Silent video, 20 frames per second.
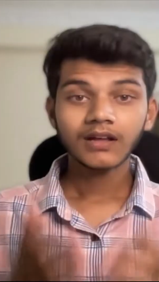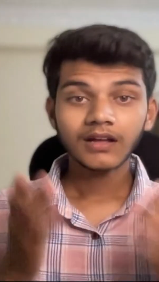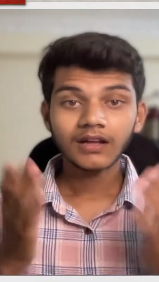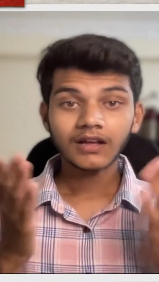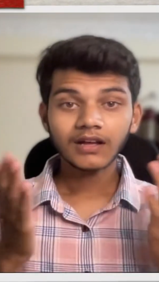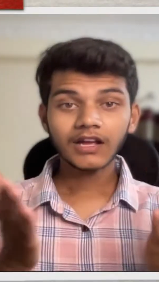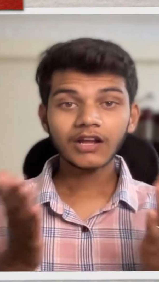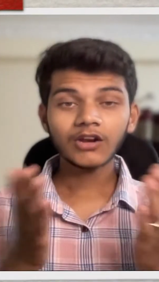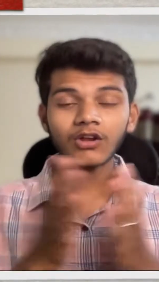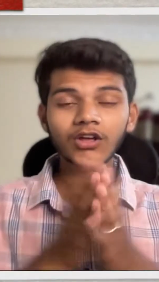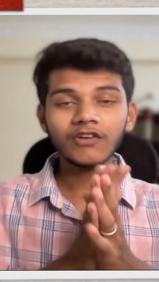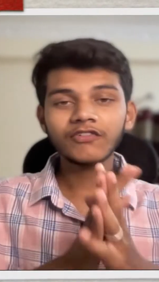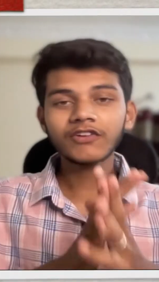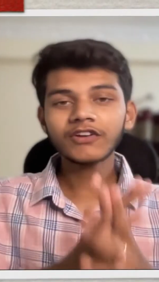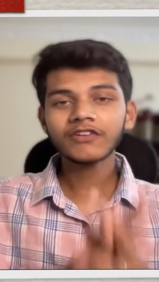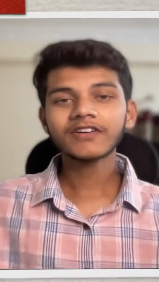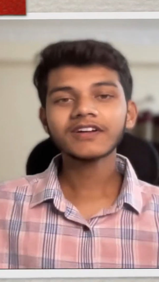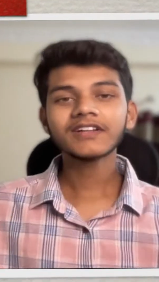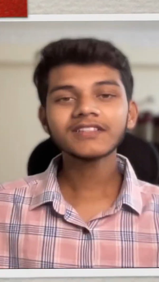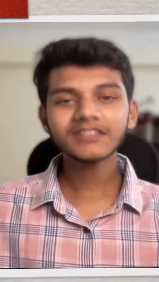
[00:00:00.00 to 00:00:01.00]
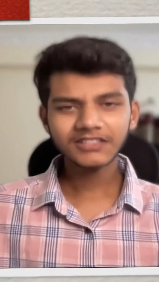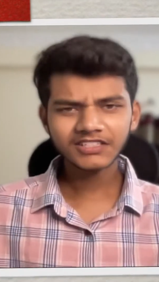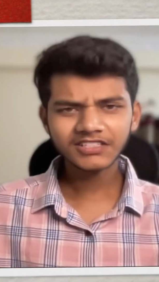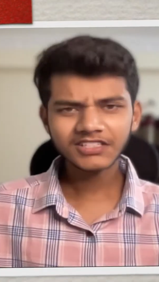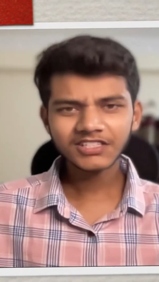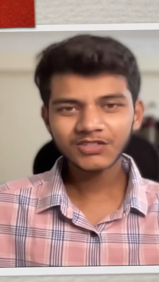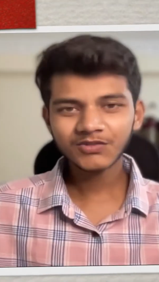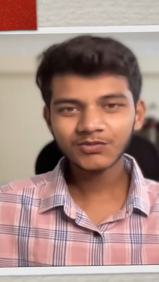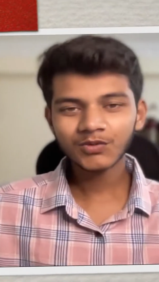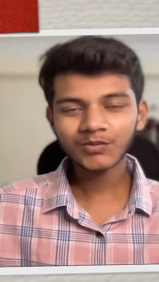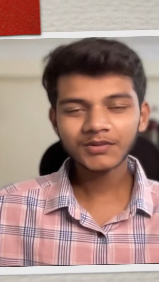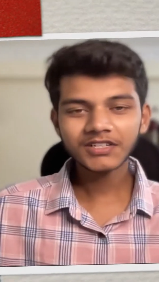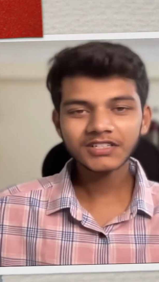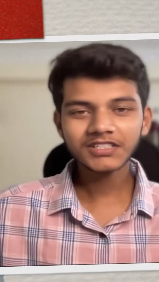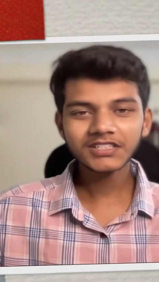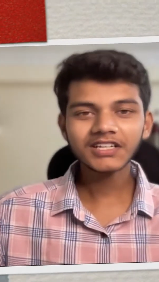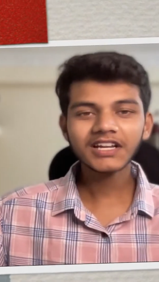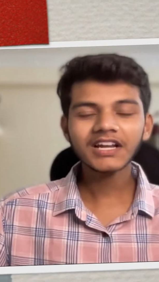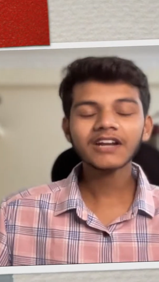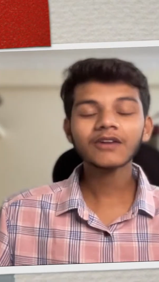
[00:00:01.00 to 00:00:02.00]
Hello everyone, this is
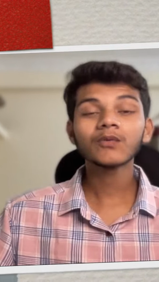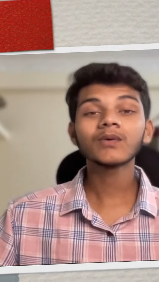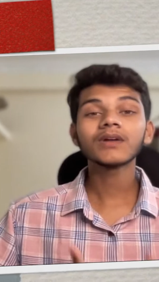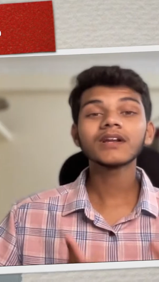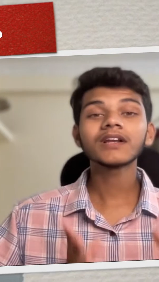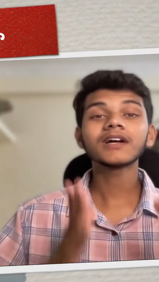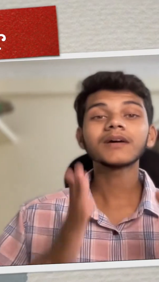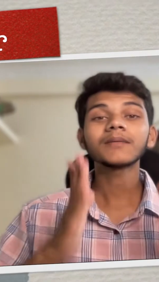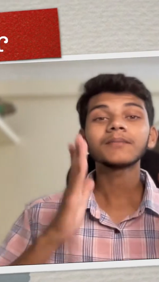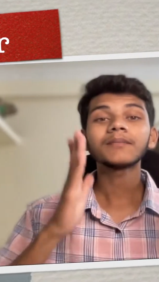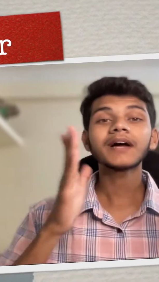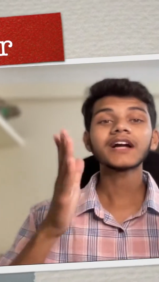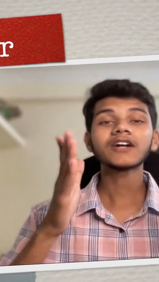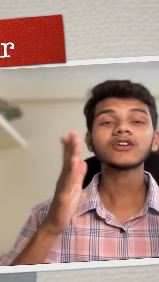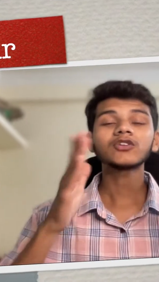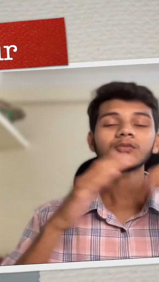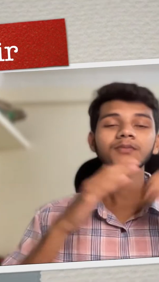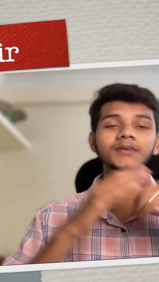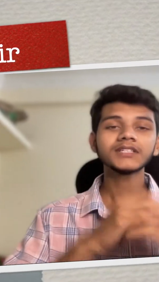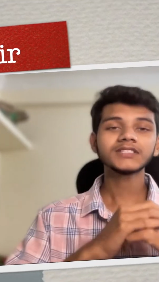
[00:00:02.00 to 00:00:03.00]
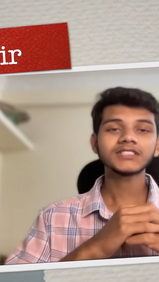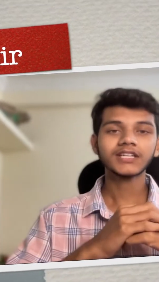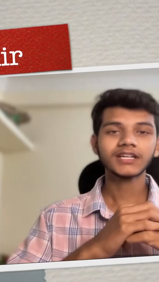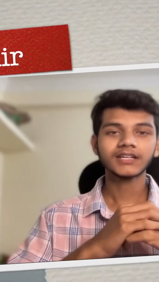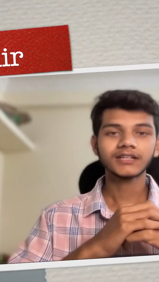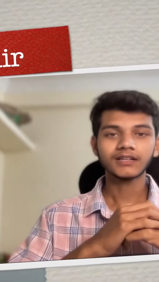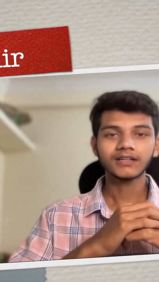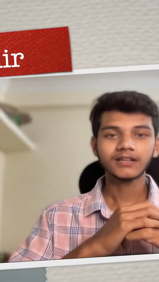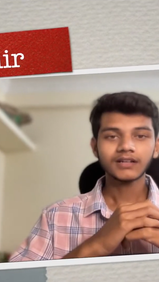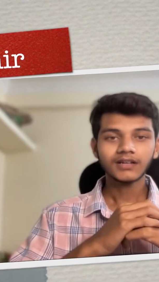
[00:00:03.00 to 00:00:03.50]
Mubashir and welcome back to my channel.